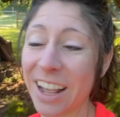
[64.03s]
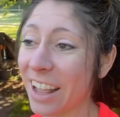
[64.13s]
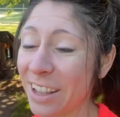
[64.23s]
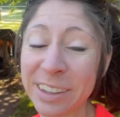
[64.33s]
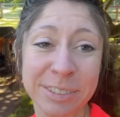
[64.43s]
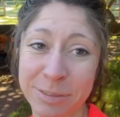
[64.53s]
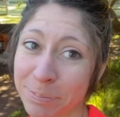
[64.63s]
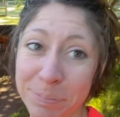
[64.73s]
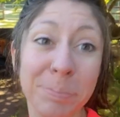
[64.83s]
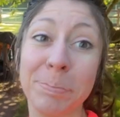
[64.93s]
of
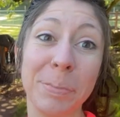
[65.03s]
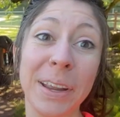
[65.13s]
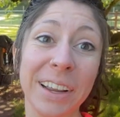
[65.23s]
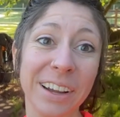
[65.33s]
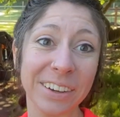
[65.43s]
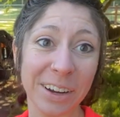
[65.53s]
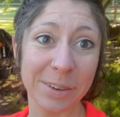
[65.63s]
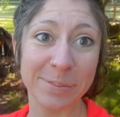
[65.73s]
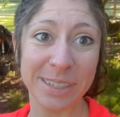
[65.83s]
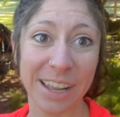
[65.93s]
being on a
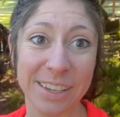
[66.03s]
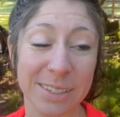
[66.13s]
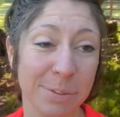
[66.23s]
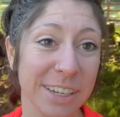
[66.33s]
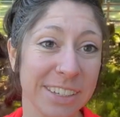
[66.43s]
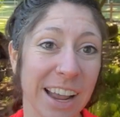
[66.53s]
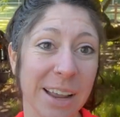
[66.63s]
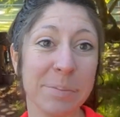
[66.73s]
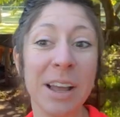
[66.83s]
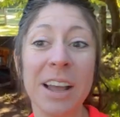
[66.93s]
homestead in
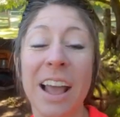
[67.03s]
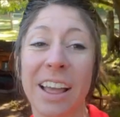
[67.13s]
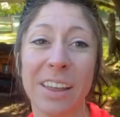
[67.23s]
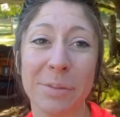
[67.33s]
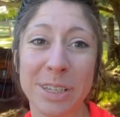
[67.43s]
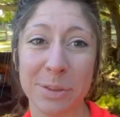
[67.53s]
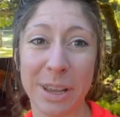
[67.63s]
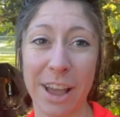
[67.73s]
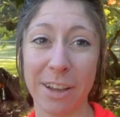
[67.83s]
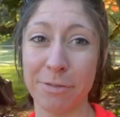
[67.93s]
springtime, and that means we
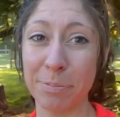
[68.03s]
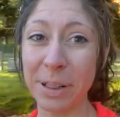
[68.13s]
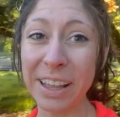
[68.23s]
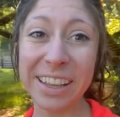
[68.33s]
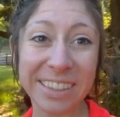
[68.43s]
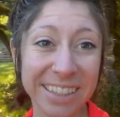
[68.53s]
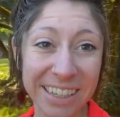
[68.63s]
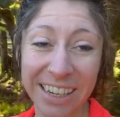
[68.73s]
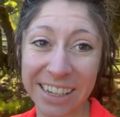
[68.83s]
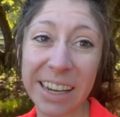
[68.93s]
have plants that
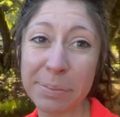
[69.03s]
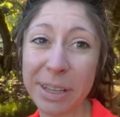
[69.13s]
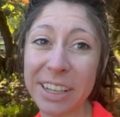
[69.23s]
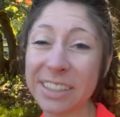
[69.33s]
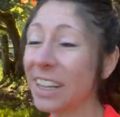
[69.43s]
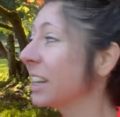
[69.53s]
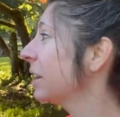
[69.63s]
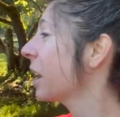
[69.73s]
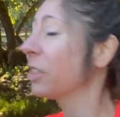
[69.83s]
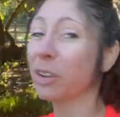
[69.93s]
need to get planted. The